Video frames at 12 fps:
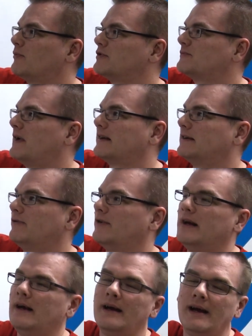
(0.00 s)
perspective.
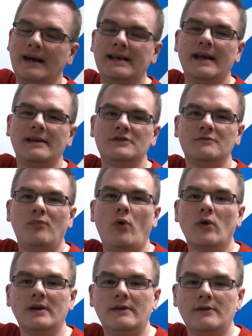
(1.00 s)
Again, it's
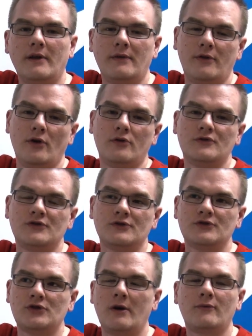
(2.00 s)
important that those
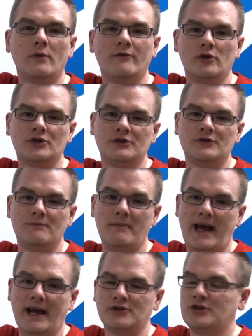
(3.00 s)
software versions
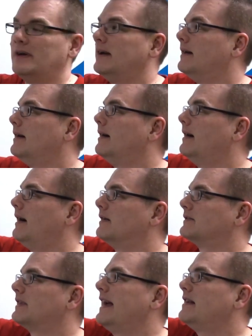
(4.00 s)
match. Uh,
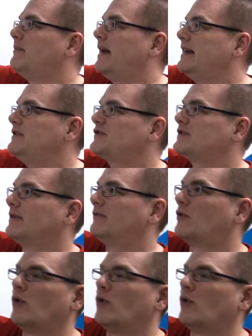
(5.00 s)
LAN Base, of